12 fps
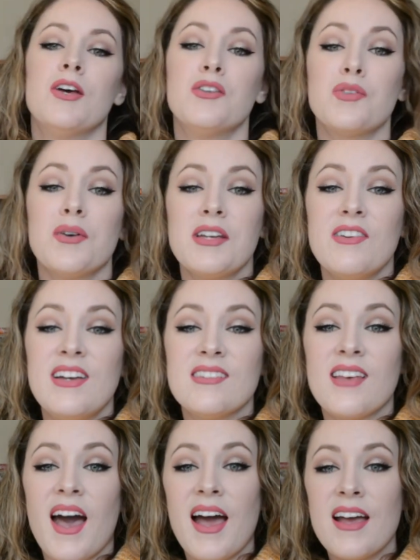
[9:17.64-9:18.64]
So
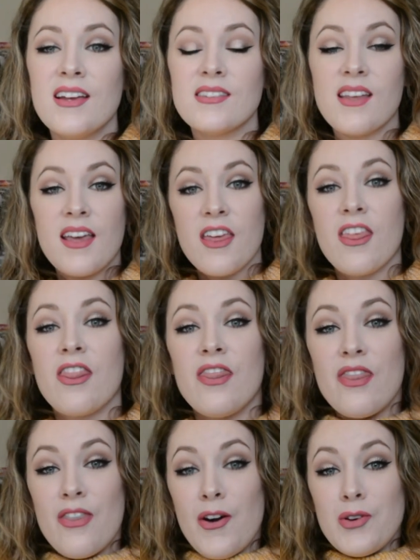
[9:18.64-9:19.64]
anyways, guys,
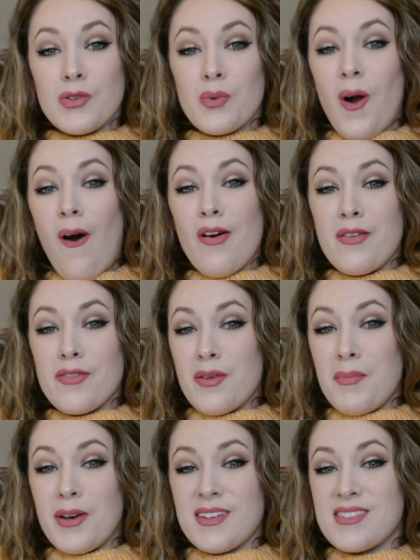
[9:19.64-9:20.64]
those were all of the
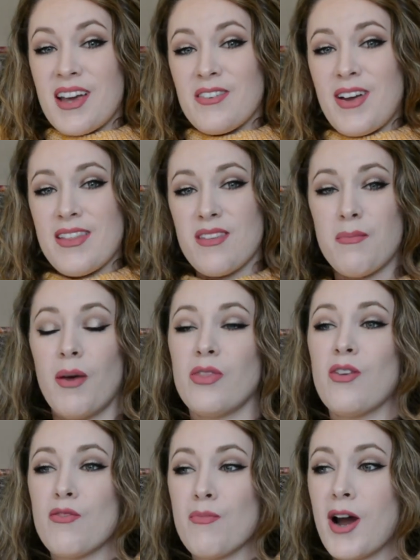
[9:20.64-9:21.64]
books I read in the
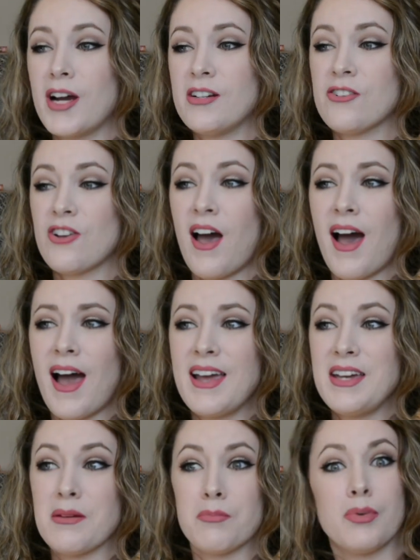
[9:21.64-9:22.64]
month of March. I
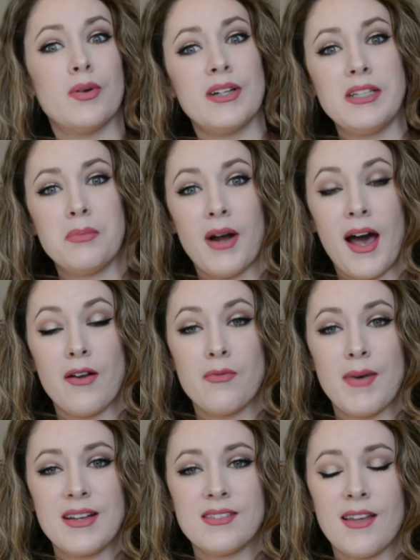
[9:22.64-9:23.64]
am pretty proud of
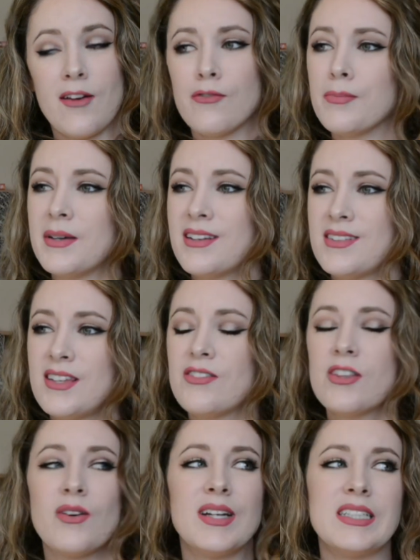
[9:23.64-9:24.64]
myself because
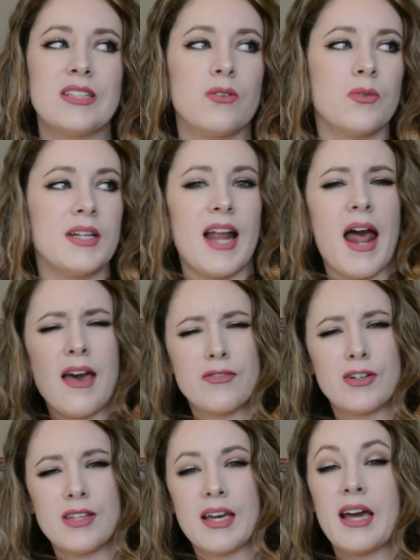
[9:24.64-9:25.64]
even though I didn't read
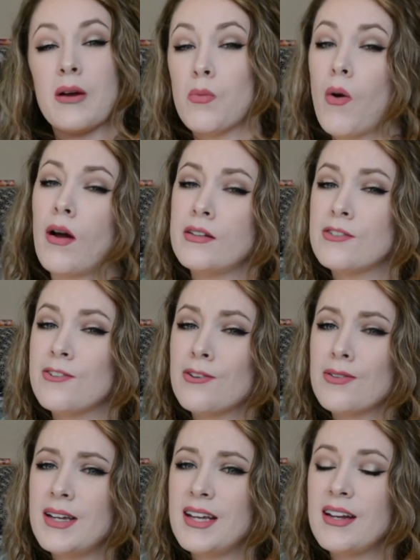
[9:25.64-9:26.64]
everything I wanted to
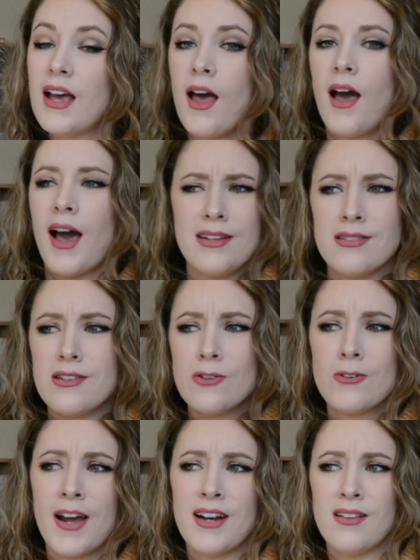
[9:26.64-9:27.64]
read, I
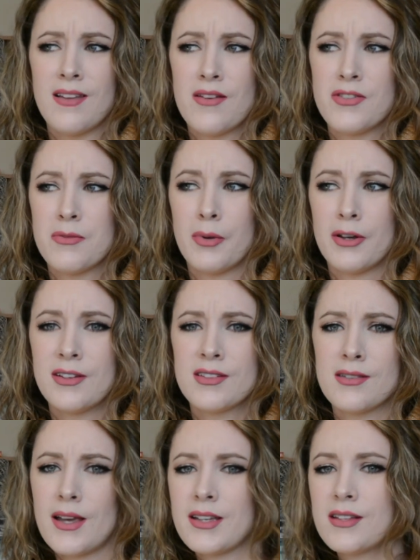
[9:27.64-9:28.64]
still read 11
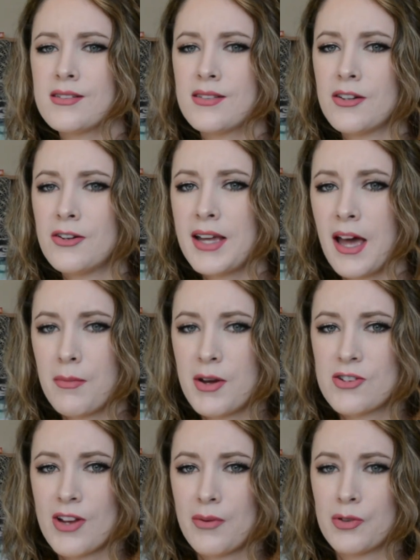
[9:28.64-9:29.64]
books, and considering how
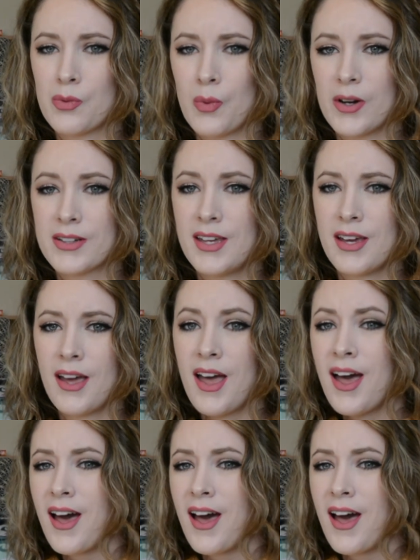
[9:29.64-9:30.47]
much I was working,